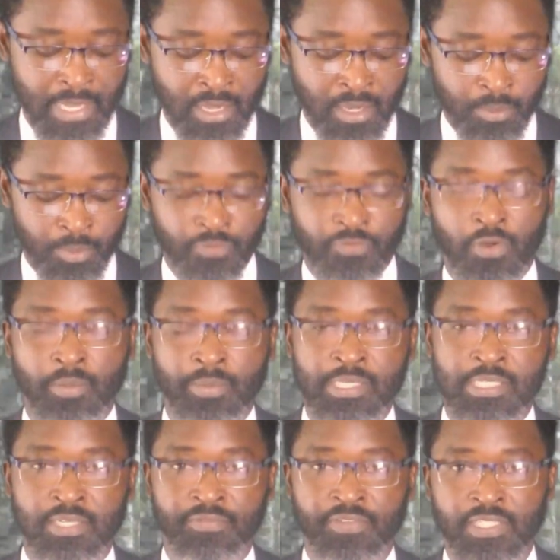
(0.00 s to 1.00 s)

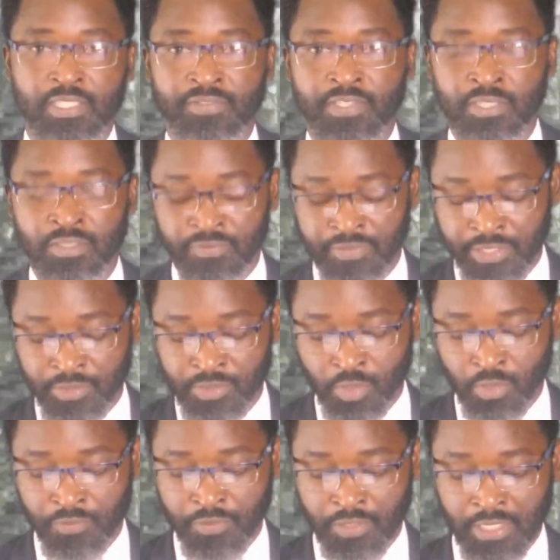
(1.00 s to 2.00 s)
performance of individual videos
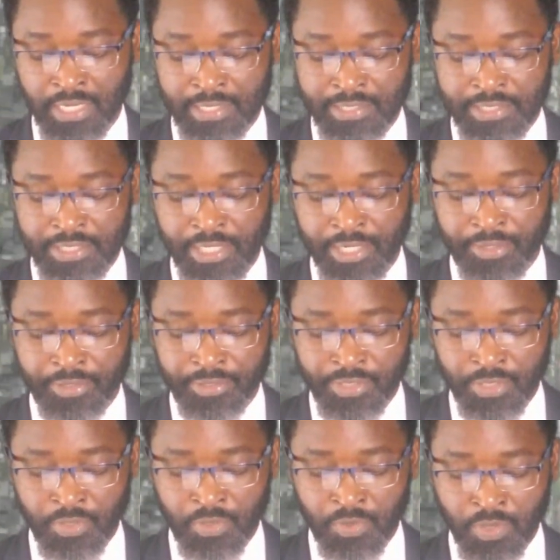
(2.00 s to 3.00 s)
over the last year.
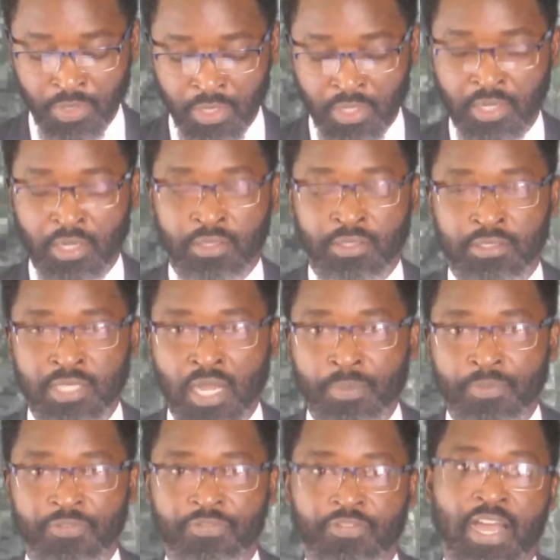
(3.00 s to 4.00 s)
So the
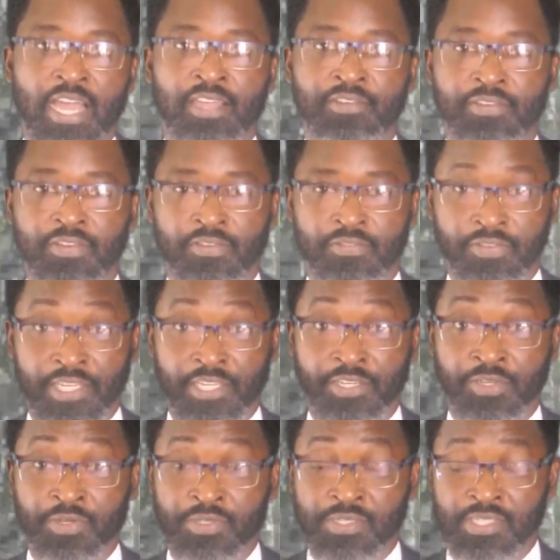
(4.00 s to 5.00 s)
top 5
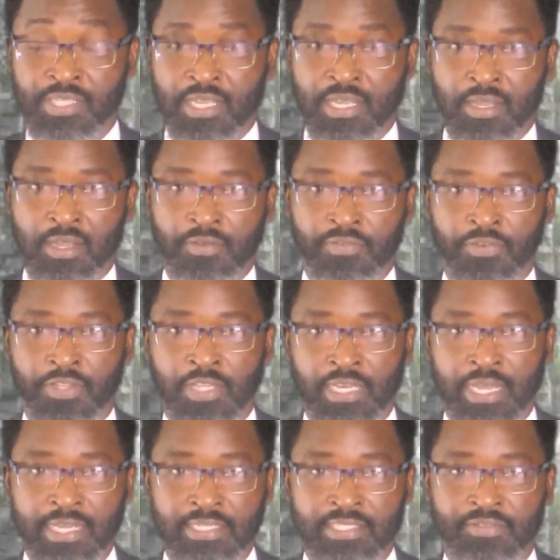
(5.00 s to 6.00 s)
videos for the
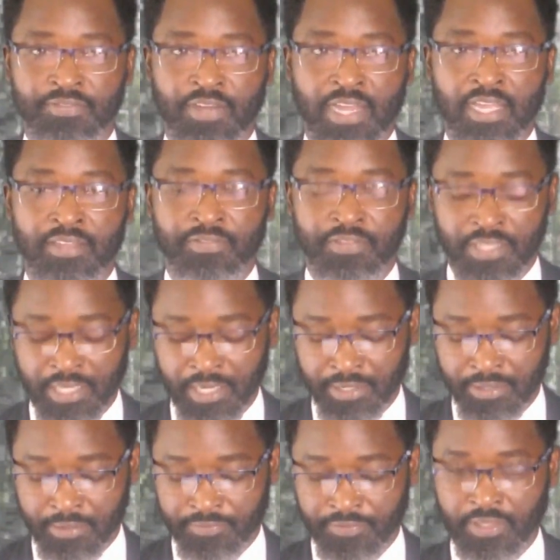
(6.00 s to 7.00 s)
last
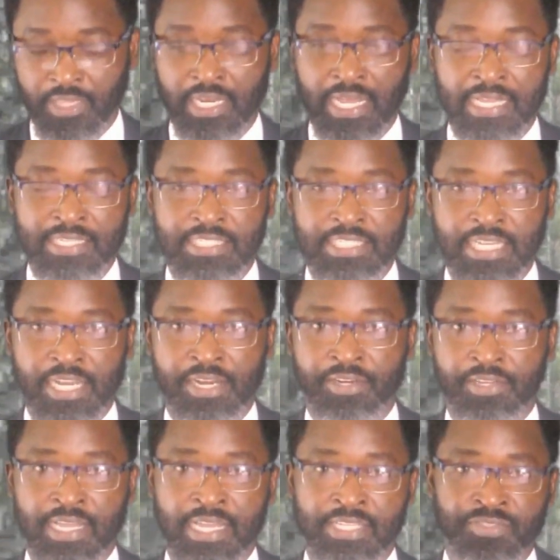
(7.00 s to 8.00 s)

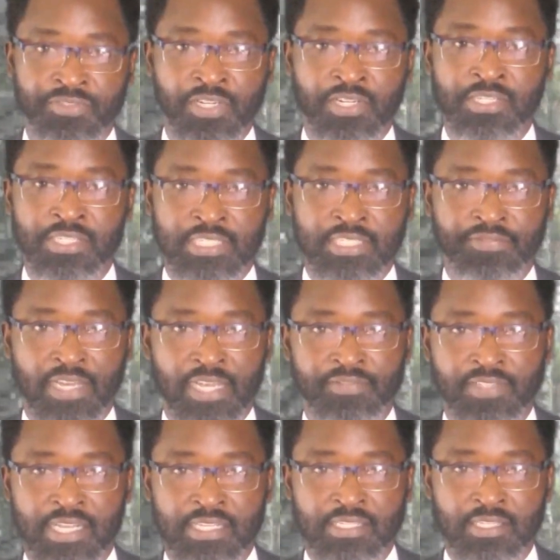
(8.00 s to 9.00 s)
365 days, the